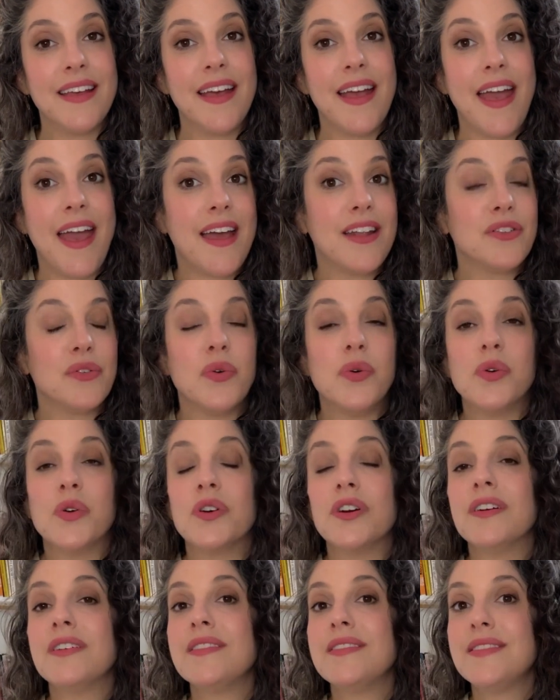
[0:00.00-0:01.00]
and
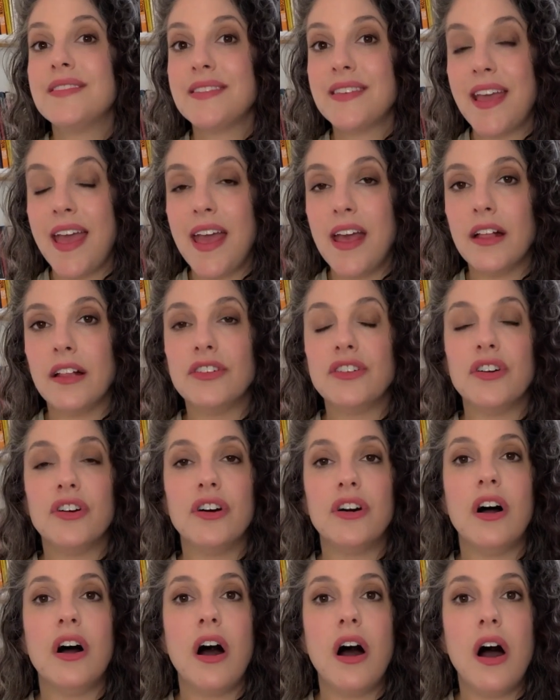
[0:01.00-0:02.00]
or scale
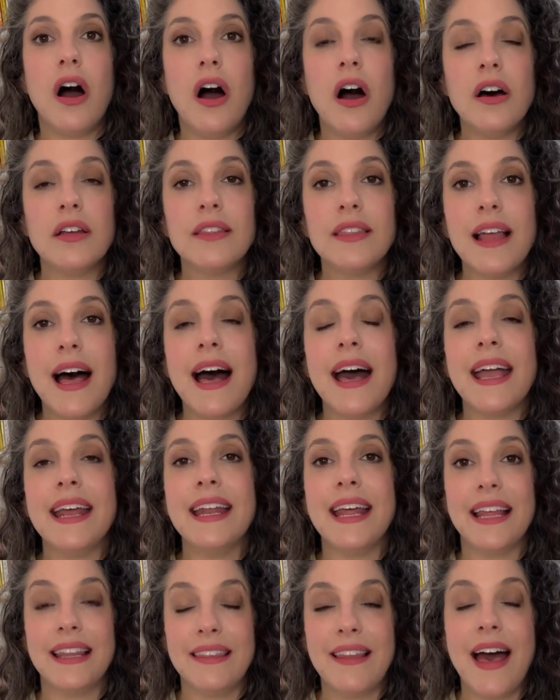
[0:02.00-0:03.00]
your online
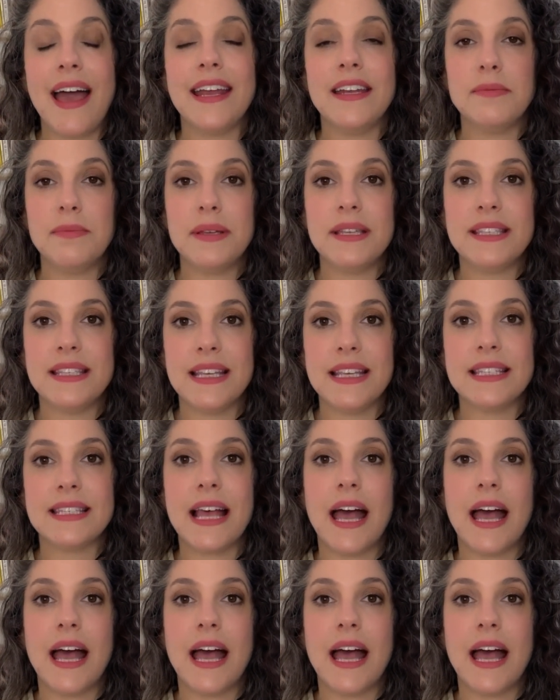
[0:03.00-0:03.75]
aligned business,